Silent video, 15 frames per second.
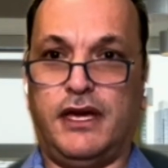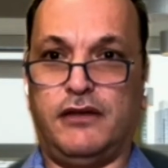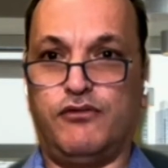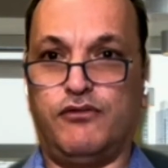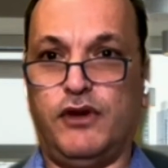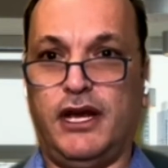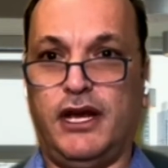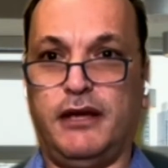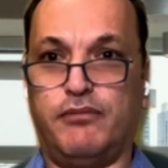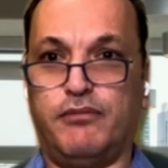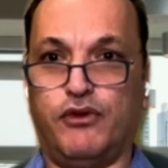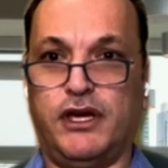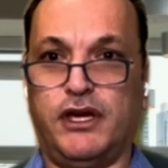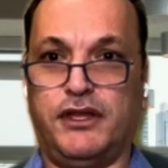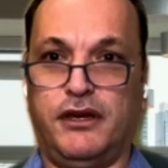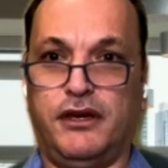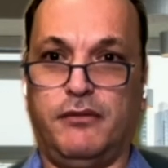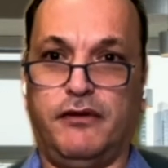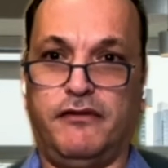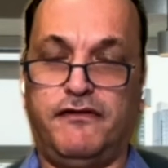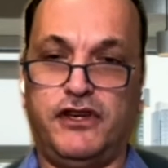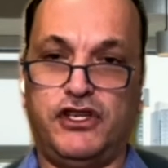can really bring
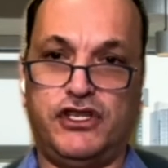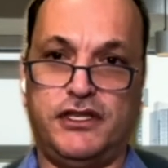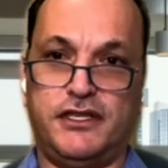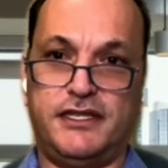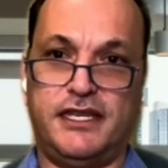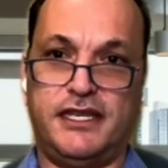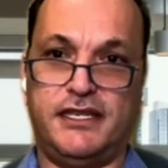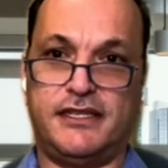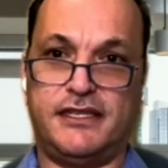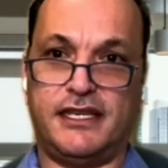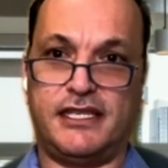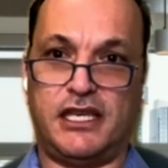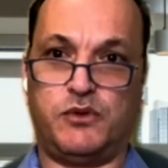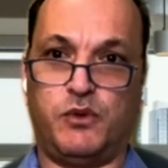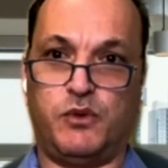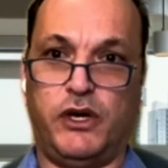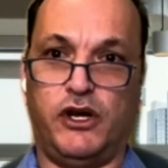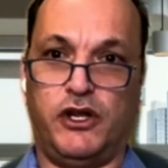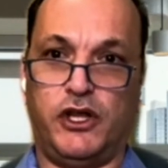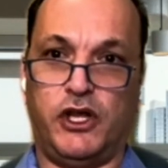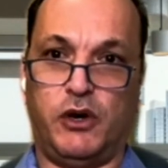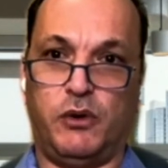them efficiencies, as
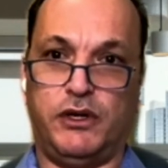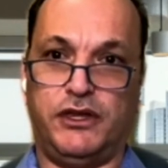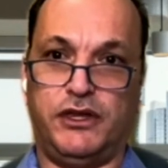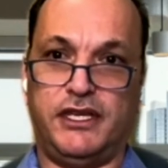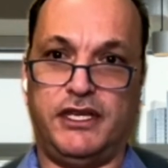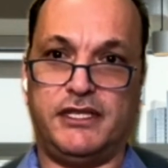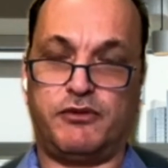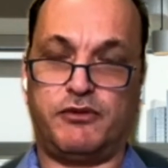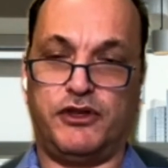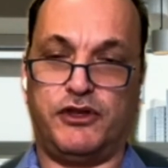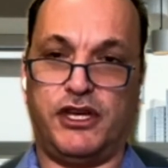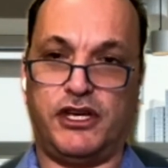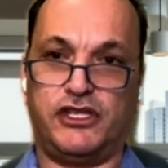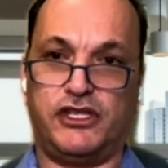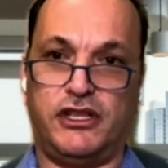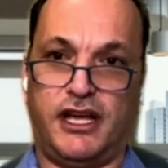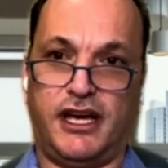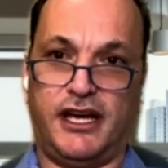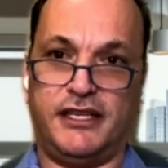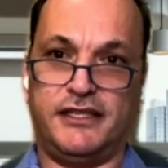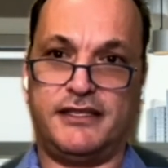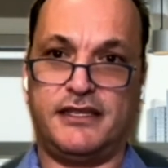we all know in these production
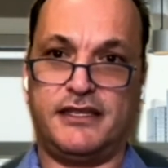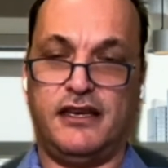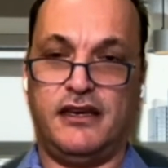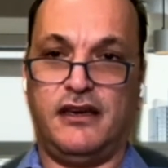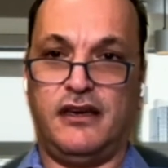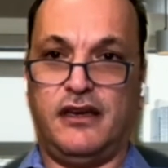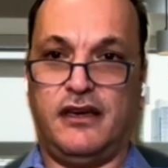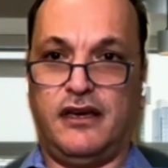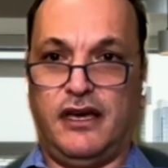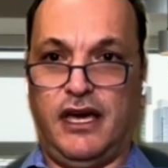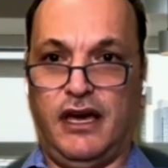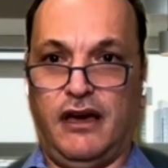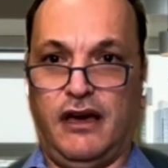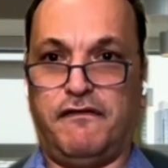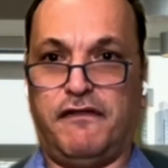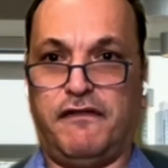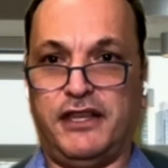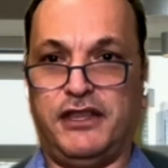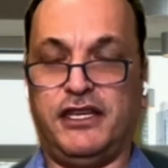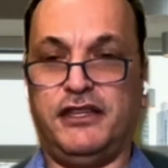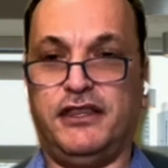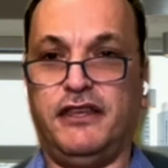lines,
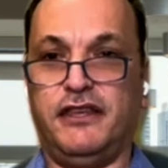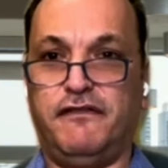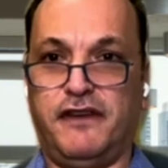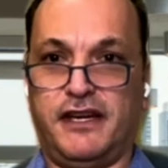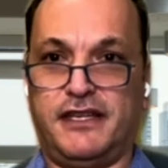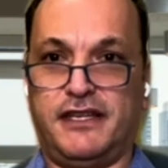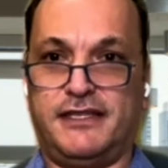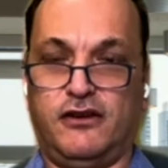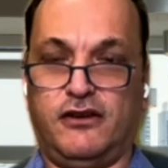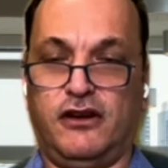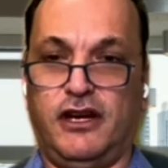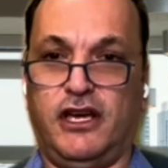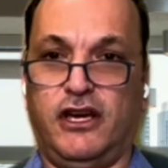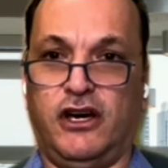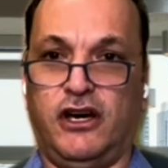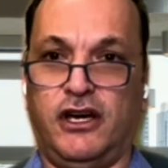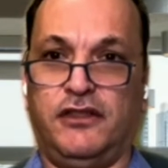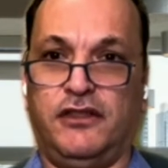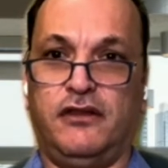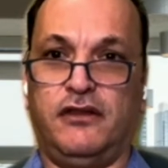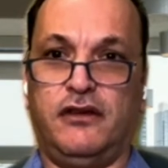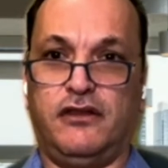finding defects early
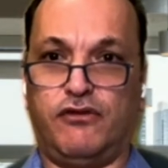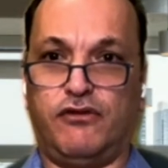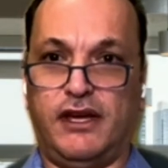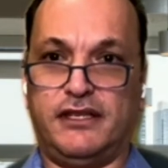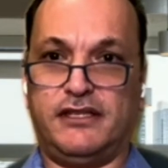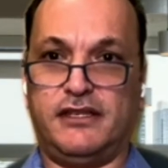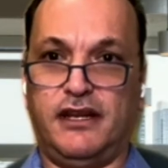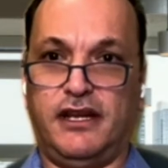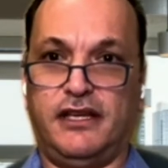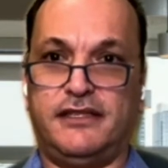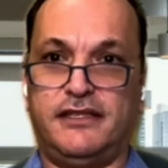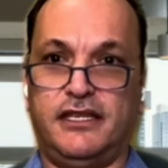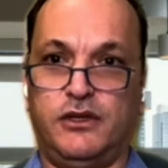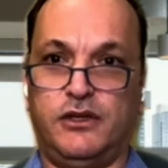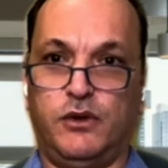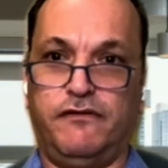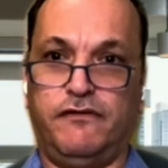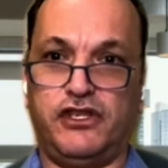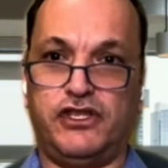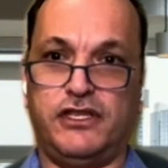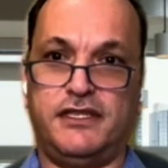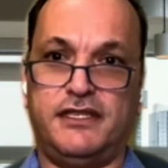on translates into
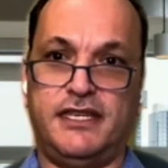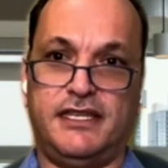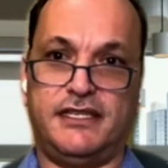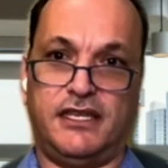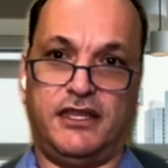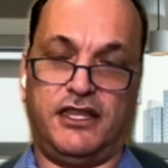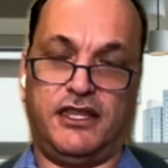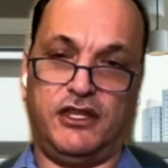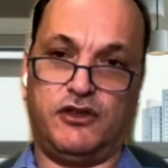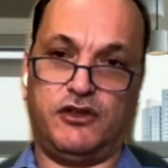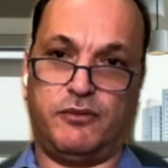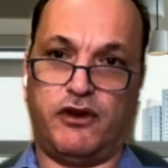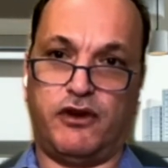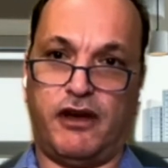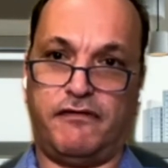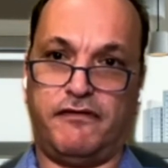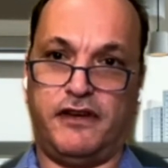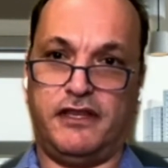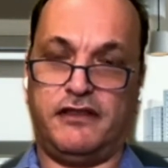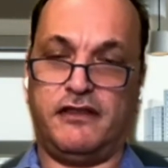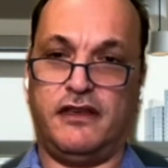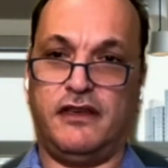efficiencies and then to
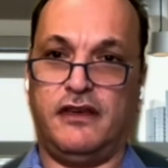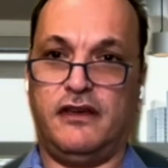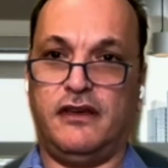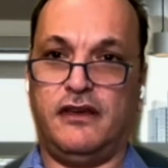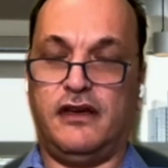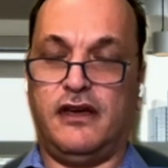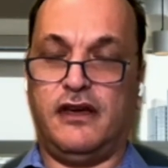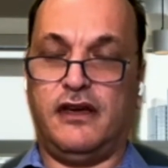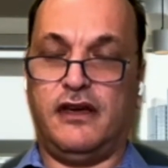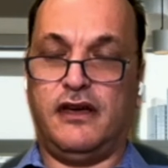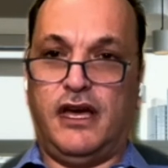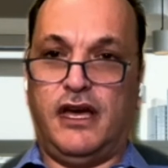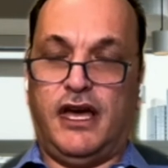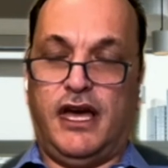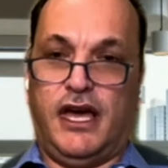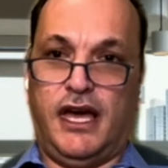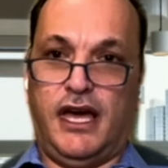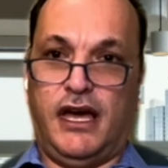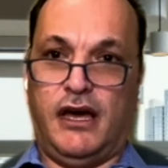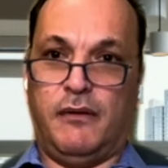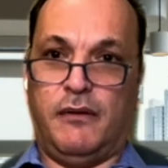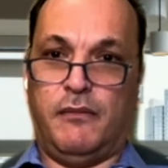profit.
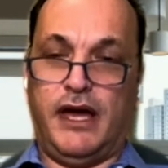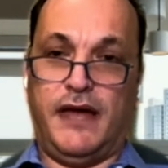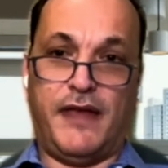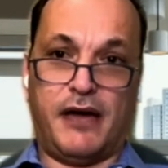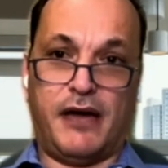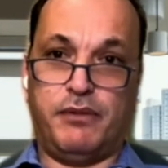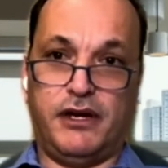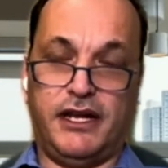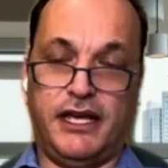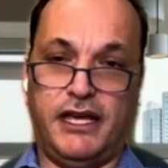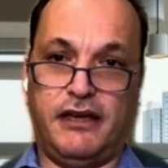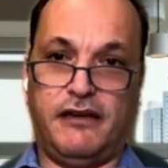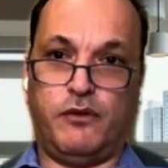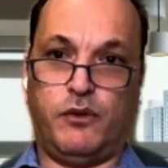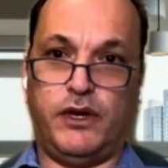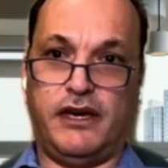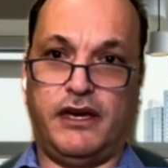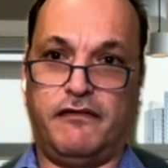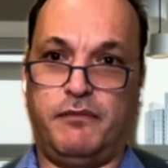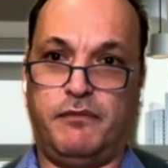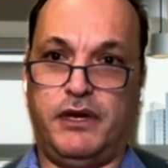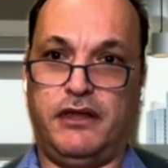And I believe
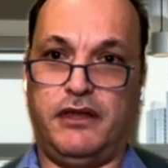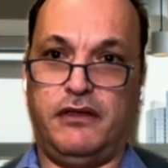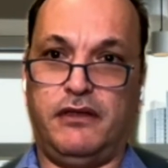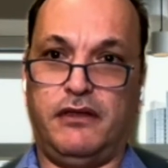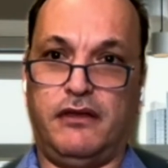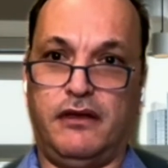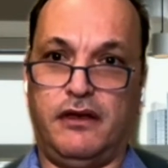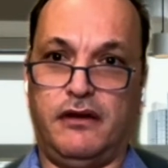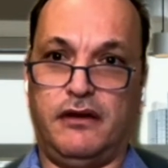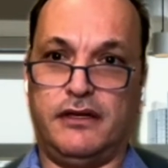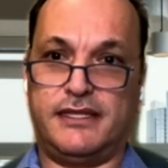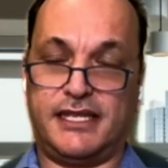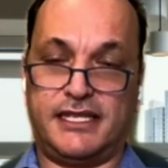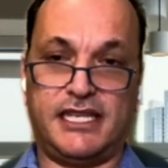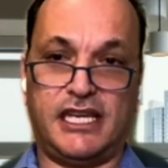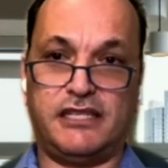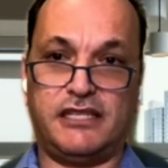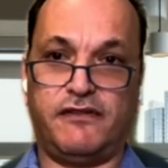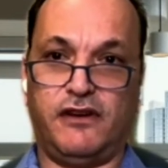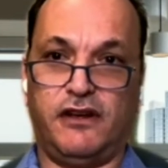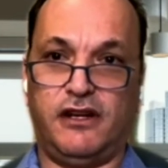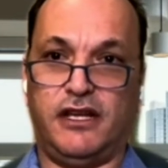we have been
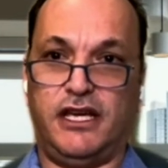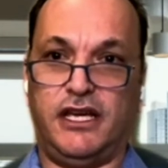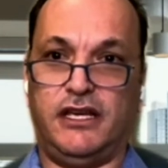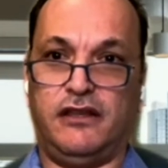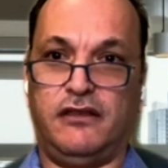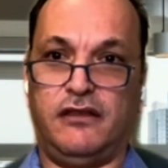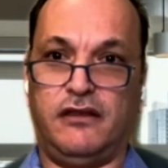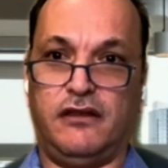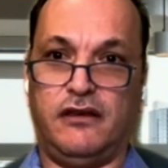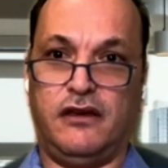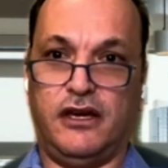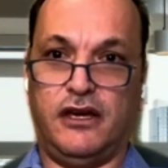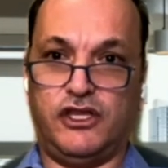successful in